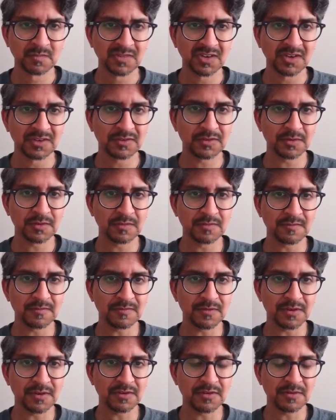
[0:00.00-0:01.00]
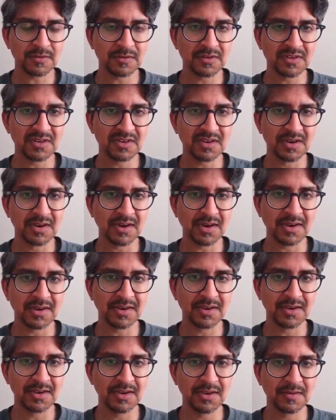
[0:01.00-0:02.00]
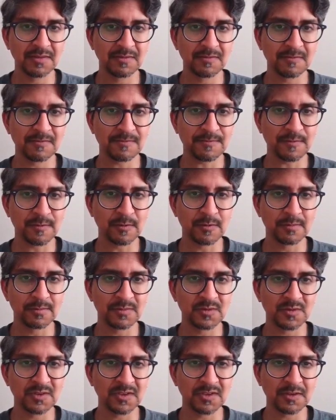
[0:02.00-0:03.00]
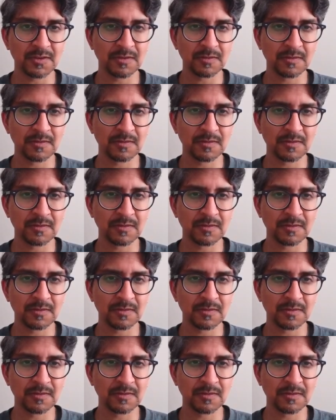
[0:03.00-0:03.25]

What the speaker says: Certain fraternity guy informally.